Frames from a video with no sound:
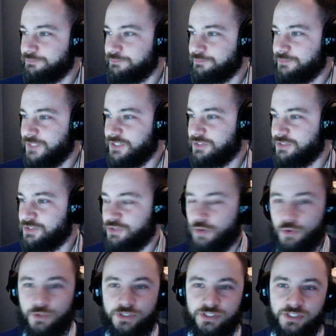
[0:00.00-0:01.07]
it just
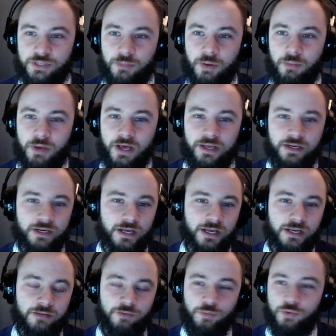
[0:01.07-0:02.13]
totally slipped my mind, and I
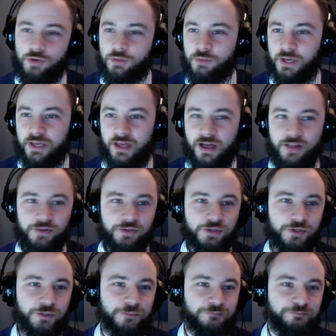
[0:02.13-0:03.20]
never put it in my
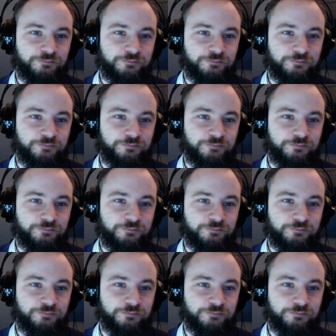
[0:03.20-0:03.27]
calendar.